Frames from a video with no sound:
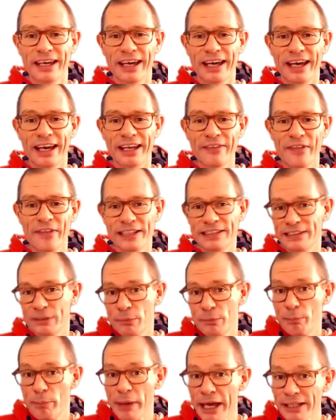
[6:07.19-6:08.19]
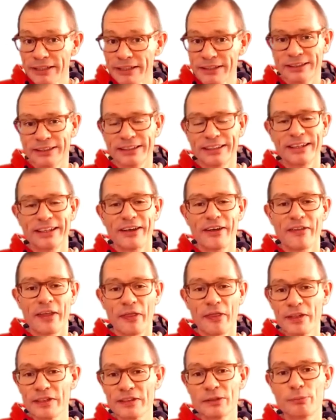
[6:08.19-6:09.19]
And that's a bet that
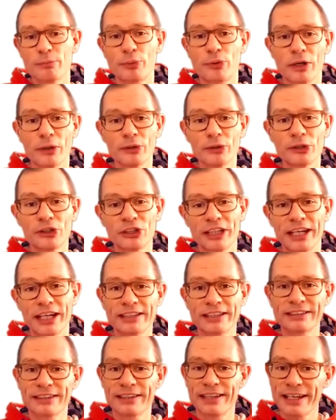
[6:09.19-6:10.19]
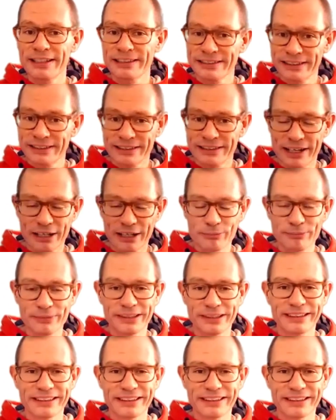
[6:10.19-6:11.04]
this approach takes less time.